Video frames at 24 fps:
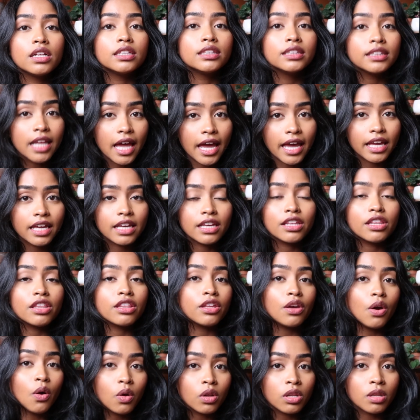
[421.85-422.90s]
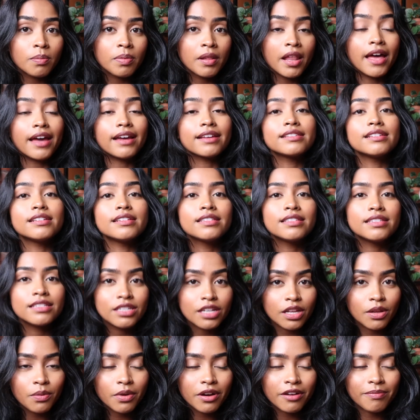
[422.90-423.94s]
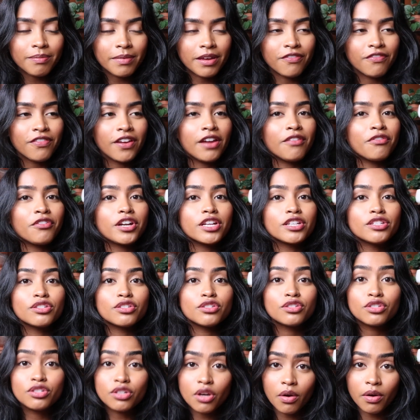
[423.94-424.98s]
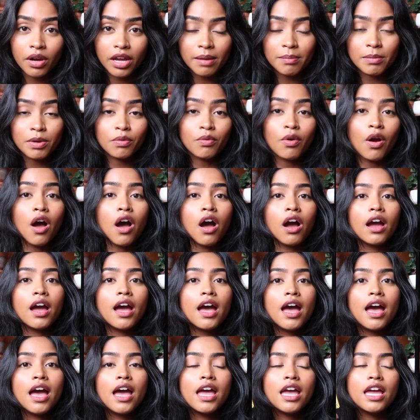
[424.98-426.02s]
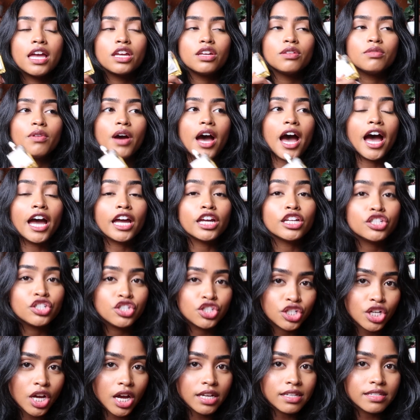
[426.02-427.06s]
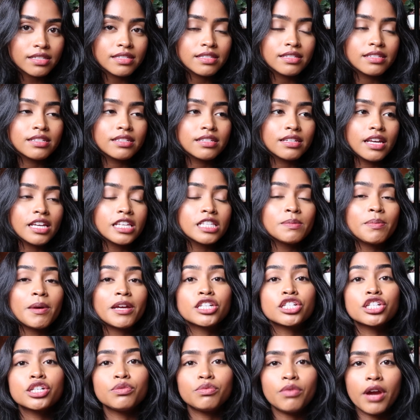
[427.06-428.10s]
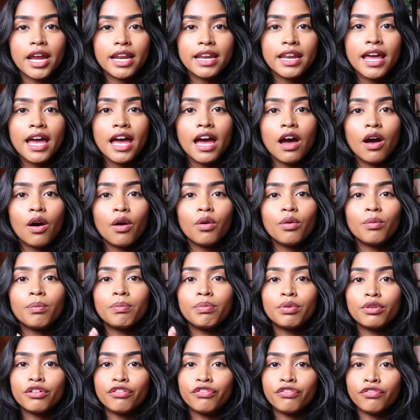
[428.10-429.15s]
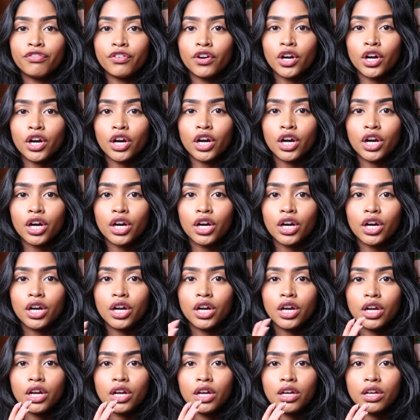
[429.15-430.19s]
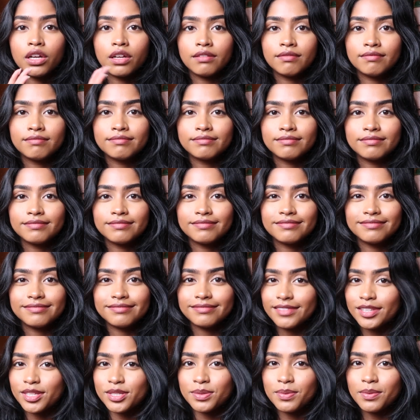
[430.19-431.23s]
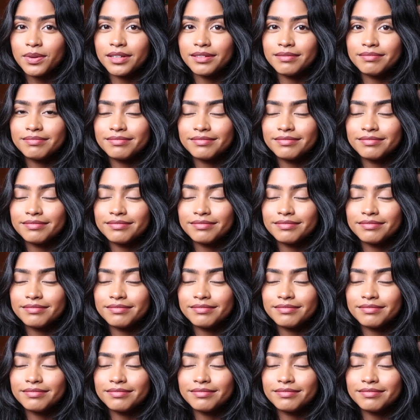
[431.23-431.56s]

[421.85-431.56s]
like the Olaplex. It's still one of my favorites, don't get me wrong. I just, especially right now, prefer this one.